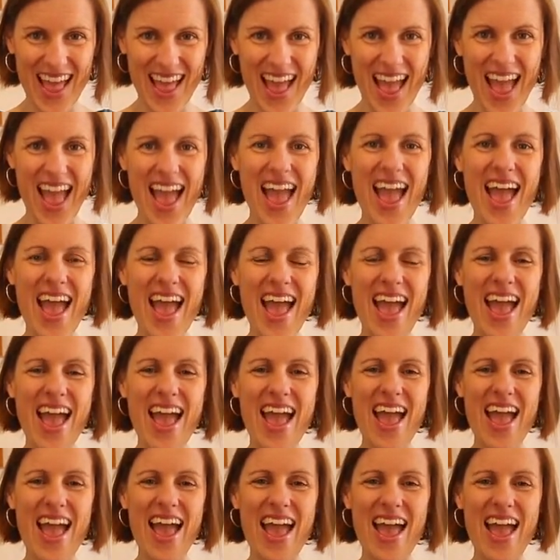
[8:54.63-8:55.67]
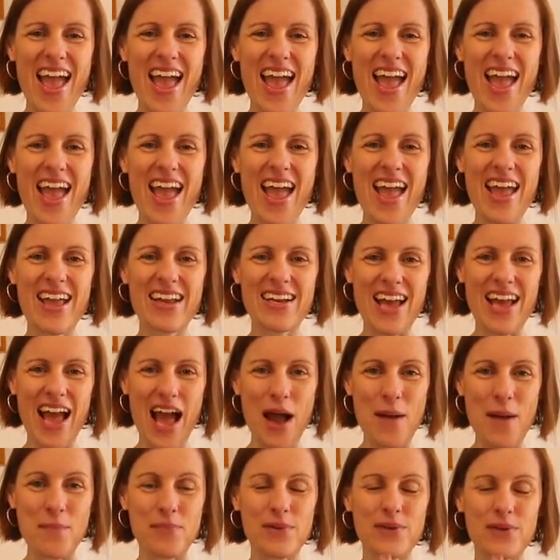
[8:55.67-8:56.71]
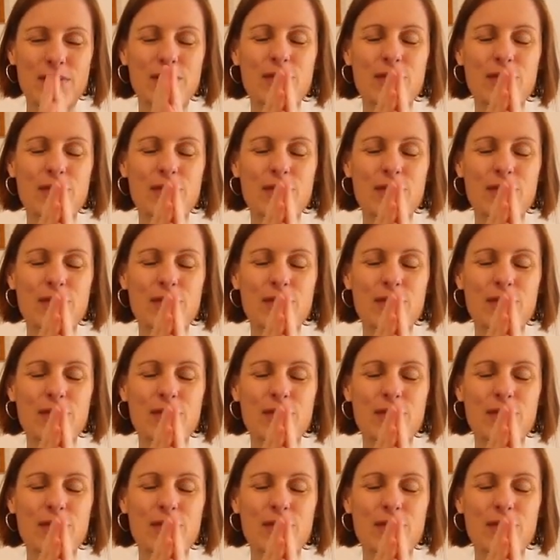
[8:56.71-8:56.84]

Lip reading: and up.